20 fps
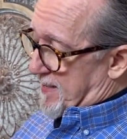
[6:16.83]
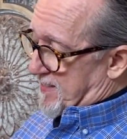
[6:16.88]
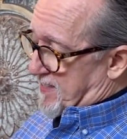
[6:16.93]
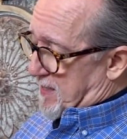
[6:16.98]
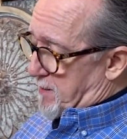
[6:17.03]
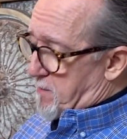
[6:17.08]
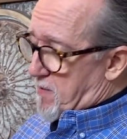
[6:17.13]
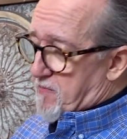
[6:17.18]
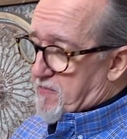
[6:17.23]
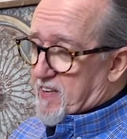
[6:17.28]

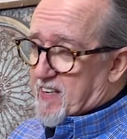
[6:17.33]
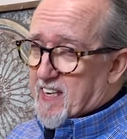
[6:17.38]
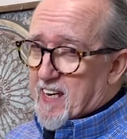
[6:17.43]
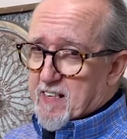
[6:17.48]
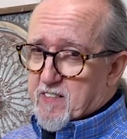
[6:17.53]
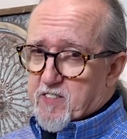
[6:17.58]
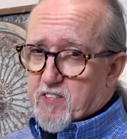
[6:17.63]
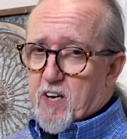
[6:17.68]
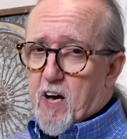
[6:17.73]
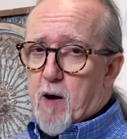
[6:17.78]
some of the
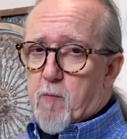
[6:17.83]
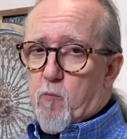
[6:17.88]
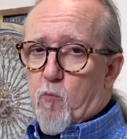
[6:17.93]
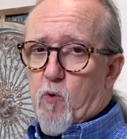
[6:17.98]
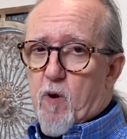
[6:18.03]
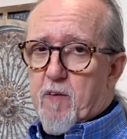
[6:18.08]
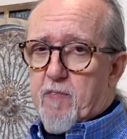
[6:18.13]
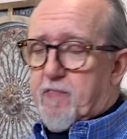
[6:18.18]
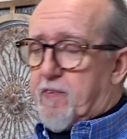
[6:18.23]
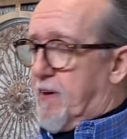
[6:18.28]
kits come
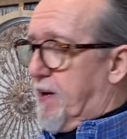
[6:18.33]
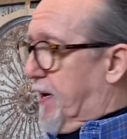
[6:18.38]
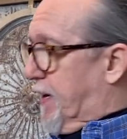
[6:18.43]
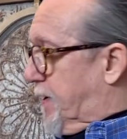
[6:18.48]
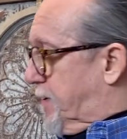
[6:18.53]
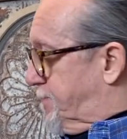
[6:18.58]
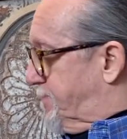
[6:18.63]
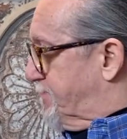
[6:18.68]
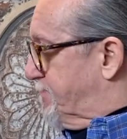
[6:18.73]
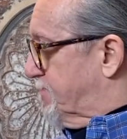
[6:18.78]
with
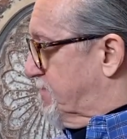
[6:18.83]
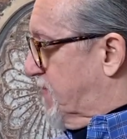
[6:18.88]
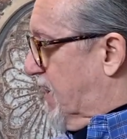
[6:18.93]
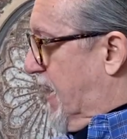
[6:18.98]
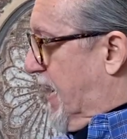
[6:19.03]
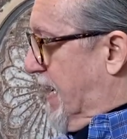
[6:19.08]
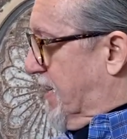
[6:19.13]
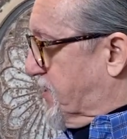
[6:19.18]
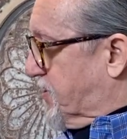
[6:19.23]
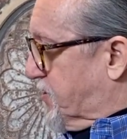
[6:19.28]
a
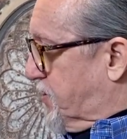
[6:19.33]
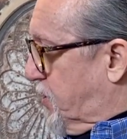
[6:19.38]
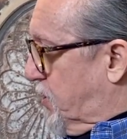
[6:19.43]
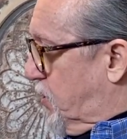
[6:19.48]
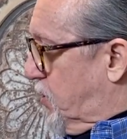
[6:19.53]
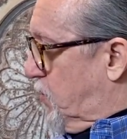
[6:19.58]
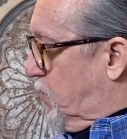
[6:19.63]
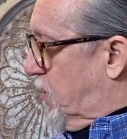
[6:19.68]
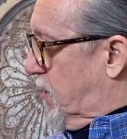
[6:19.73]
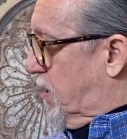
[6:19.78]

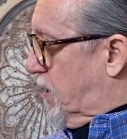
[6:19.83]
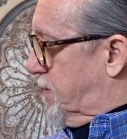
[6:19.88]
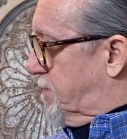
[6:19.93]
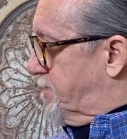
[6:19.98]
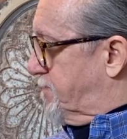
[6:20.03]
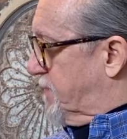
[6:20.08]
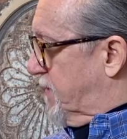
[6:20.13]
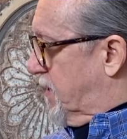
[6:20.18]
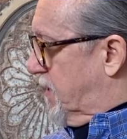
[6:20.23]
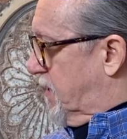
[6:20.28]
S2
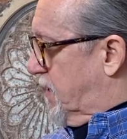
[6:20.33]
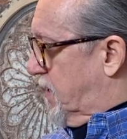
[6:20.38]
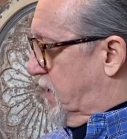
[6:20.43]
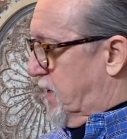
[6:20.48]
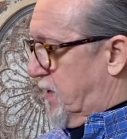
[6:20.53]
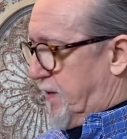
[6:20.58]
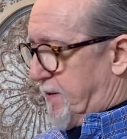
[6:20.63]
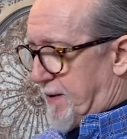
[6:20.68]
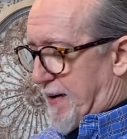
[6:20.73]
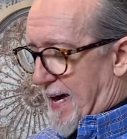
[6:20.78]

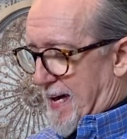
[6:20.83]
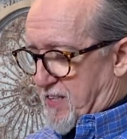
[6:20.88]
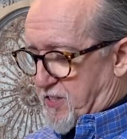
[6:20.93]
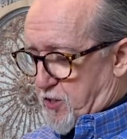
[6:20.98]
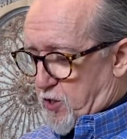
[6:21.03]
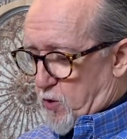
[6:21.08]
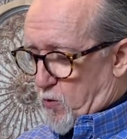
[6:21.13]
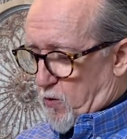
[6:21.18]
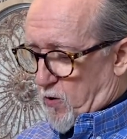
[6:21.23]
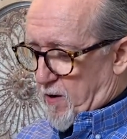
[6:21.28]

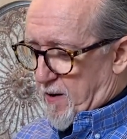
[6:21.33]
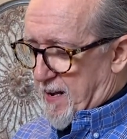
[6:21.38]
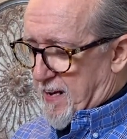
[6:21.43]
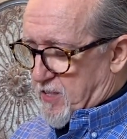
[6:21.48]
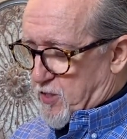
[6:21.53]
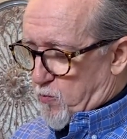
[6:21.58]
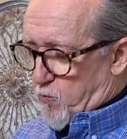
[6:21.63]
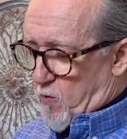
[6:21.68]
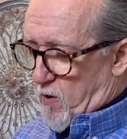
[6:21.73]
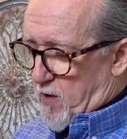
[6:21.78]
or an
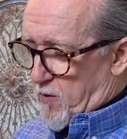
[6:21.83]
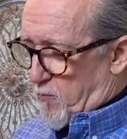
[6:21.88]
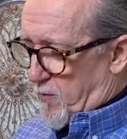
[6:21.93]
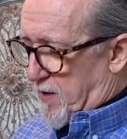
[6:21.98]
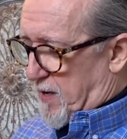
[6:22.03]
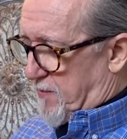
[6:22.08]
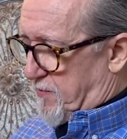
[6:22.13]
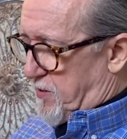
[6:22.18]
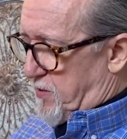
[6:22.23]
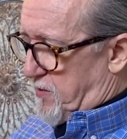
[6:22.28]
S1,
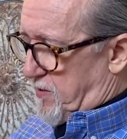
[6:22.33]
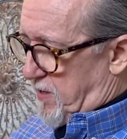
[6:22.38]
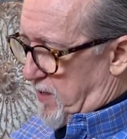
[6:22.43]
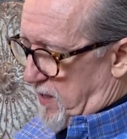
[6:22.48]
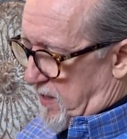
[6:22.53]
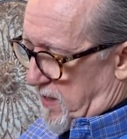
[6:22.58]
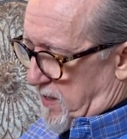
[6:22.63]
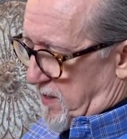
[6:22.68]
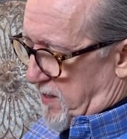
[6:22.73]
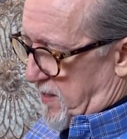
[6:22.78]
whatever you
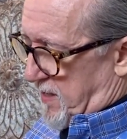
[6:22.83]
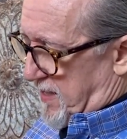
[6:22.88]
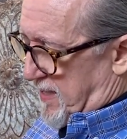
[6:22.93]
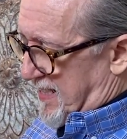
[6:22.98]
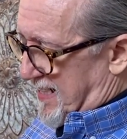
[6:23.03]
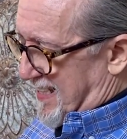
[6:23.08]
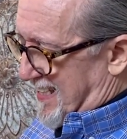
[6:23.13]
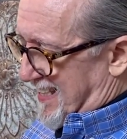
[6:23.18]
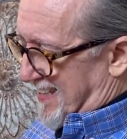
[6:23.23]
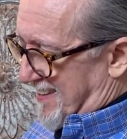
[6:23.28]
need.
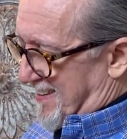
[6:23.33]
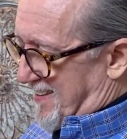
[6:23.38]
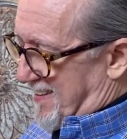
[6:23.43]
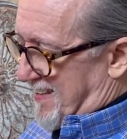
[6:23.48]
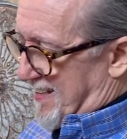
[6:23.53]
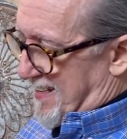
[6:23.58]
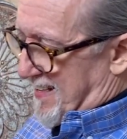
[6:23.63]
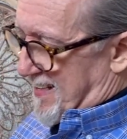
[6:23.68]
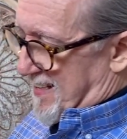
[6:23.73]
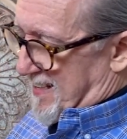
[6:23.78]

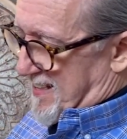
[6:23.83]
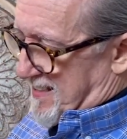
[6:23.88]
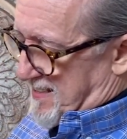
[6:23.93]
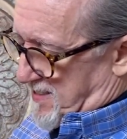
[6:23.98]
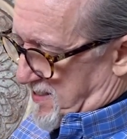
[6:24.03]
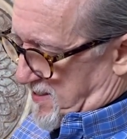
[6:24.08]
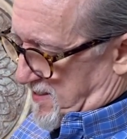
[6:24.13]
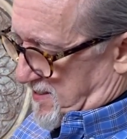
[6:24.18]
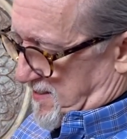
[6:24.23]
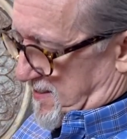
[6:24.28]

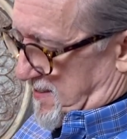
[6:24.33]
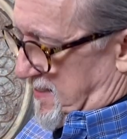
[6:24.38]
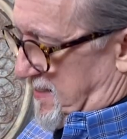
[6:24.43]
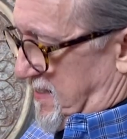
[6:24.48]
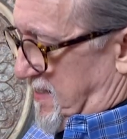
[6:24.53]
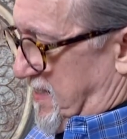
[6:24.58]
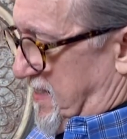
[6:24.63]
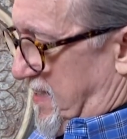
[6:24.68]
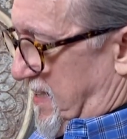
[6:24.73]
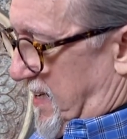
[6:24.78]

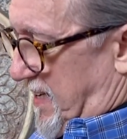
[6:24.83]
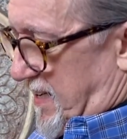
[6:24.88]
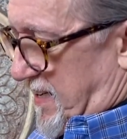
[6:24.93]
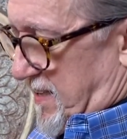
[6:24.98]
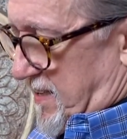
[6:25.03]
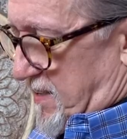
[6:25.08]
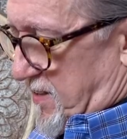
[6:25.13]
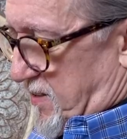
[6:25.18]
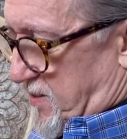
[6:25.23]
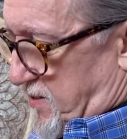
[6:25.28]
This
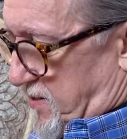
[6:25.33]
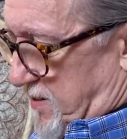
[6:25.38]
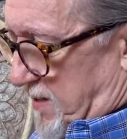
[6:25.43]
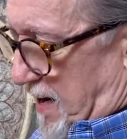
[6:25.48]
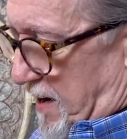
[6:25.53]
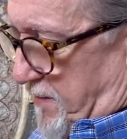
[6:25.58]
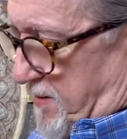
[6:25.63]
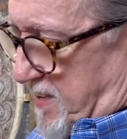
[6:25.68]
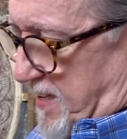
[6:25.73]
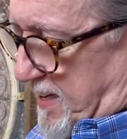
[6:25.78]
is,
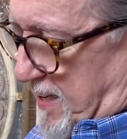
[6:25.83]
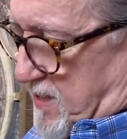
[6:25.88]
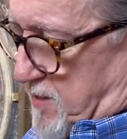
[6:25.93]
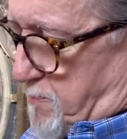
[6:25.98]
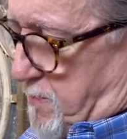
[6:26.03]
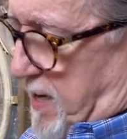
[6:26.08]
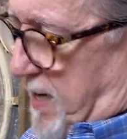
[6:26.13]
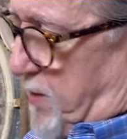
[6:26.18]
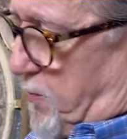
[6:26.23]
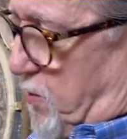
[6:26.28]
everything is
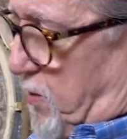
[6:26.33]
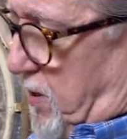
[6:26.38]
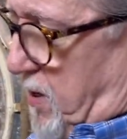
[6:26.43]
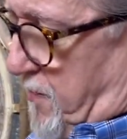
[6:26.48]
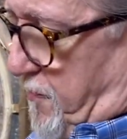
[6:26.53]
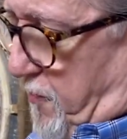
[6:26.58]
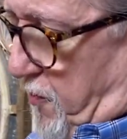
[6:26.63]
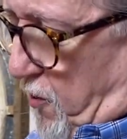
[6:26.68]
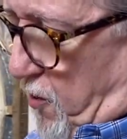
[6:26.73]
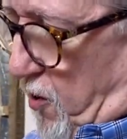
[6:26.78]
made really
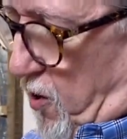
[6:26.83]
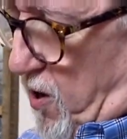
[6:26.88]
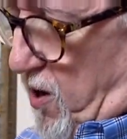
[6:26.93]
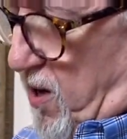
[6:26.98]
for